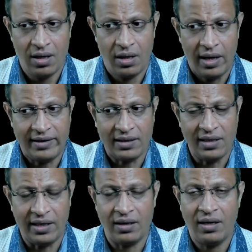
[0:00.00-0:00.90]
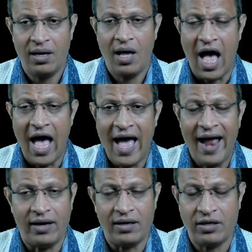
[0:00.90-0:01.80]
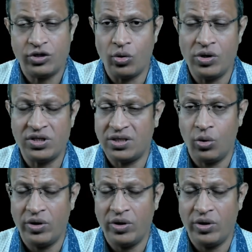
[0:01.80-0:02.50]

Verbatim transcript: like telling, I had so and so